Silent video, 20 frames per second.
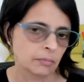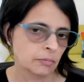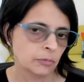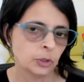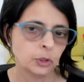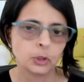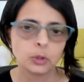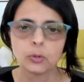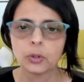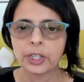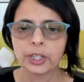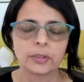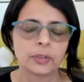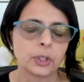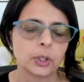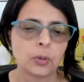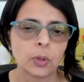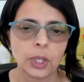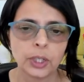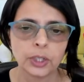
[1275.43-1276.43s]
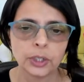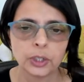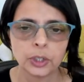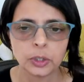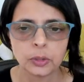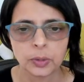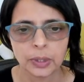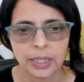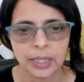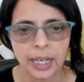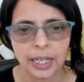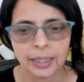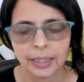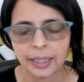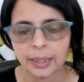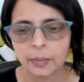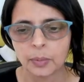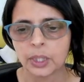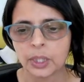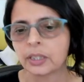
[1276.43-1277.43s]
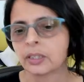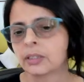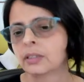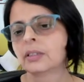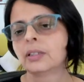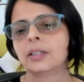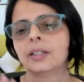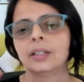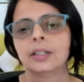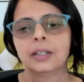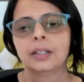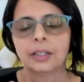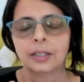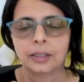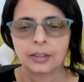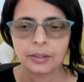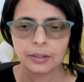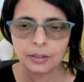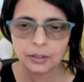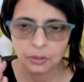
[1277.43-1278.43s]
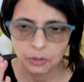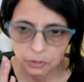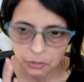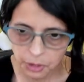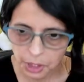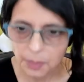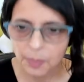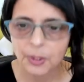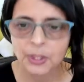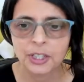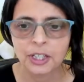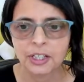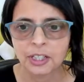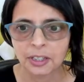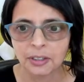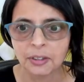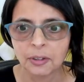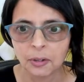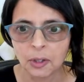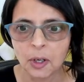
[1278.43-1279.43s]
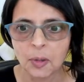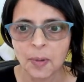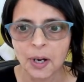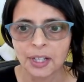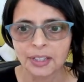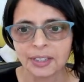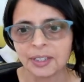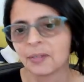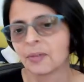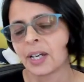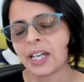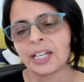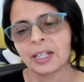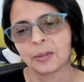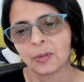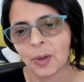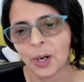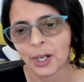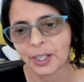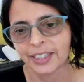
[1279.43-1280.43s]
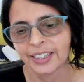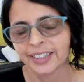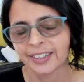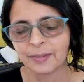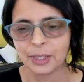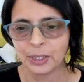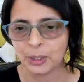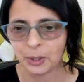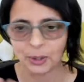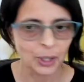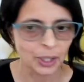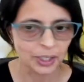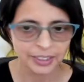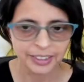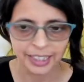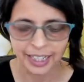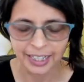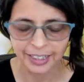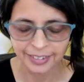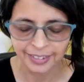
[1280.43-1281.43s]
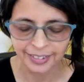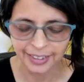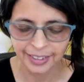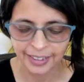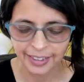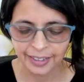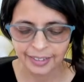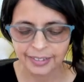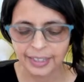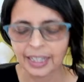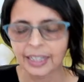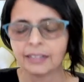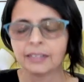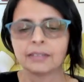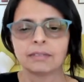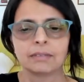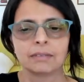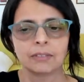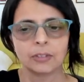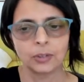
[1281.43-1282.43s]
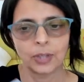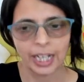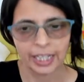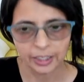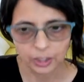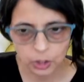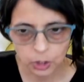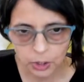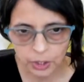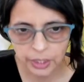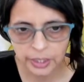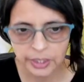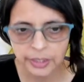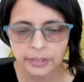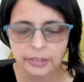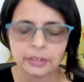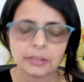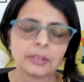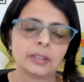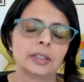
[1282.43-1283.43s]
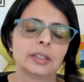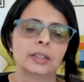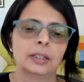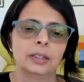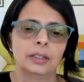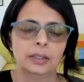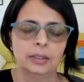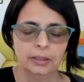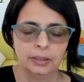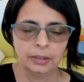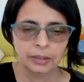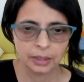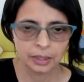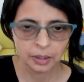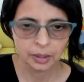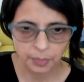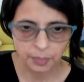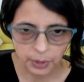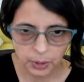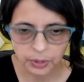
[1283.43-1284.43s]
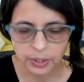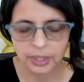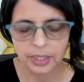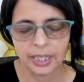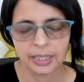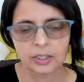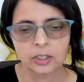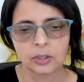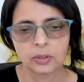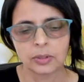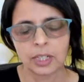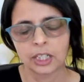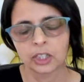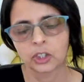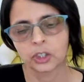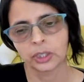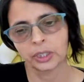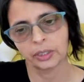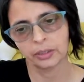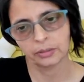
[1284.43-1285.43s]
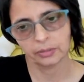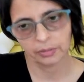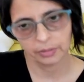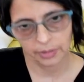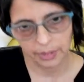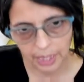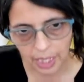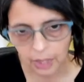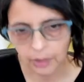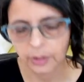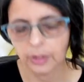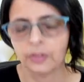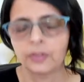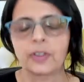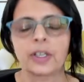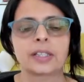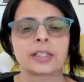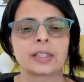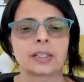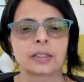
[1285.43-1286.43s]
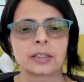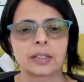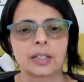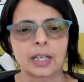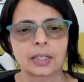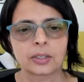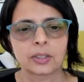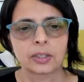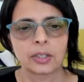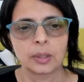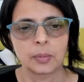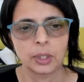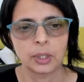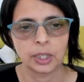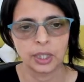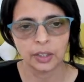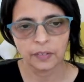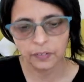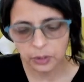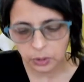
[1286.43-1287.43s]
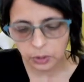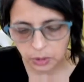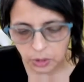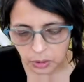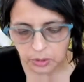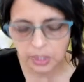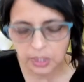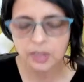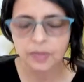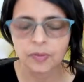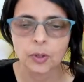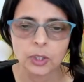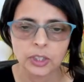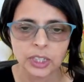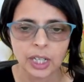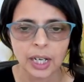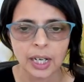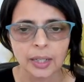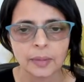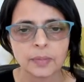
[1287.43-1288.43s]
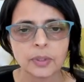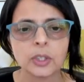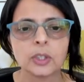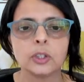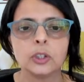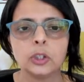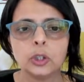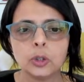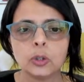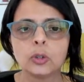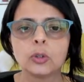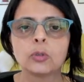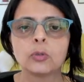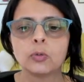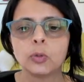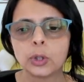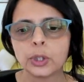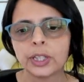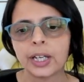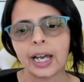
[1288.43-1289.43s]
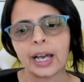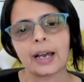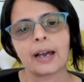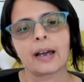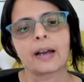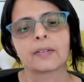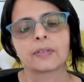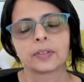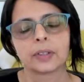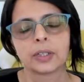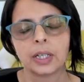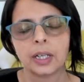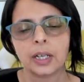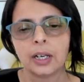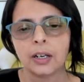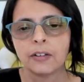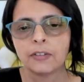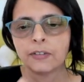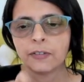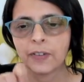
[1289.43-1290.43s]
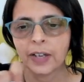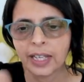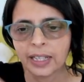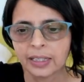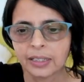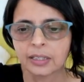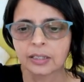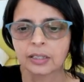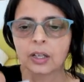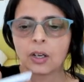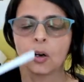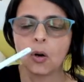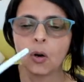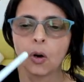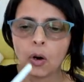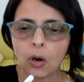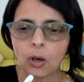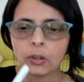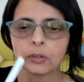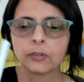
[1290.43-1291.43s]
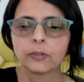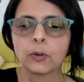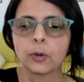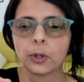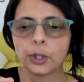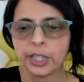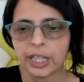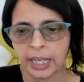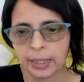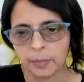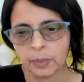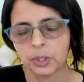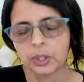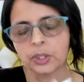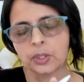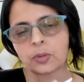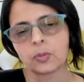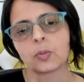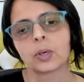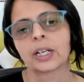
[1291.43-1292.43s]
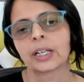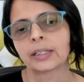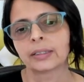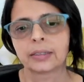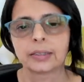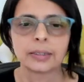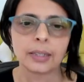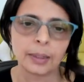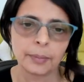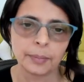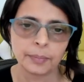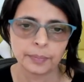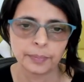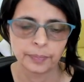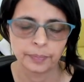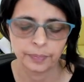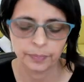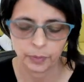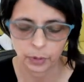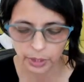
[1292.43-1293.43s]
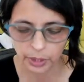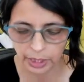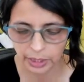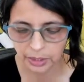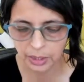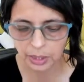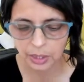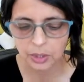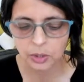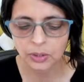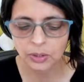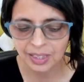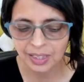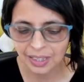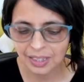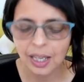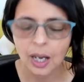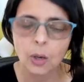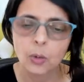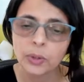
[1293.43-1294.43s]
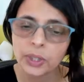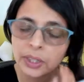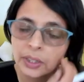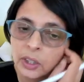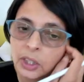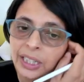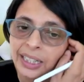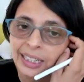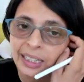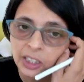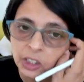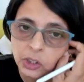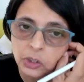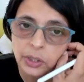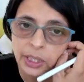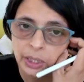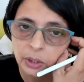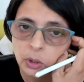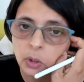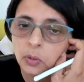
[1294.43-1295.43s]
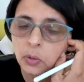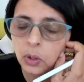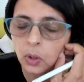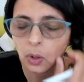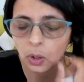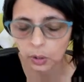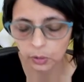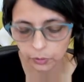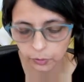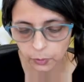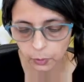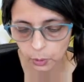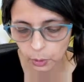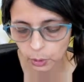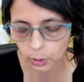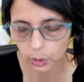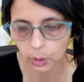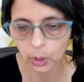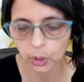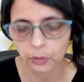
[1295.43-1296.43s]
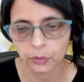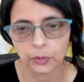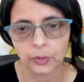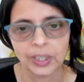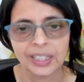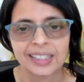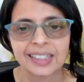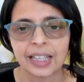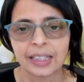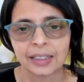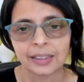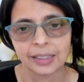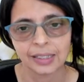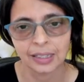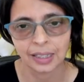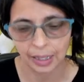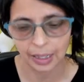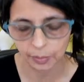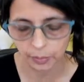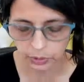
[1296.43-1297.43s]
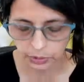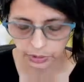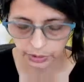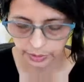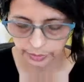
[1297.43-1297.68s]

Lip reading: Do whatever you want to do with that neighbor, reposition the robot the way it was when you're all done, then right turn, compute the next direction, now you're facing the next neighbor. If you do this 4 times, you would have faced all 4 neighbors one at a time, okay? So this is how we are going to iterate over all 4 of a cell's neighbors.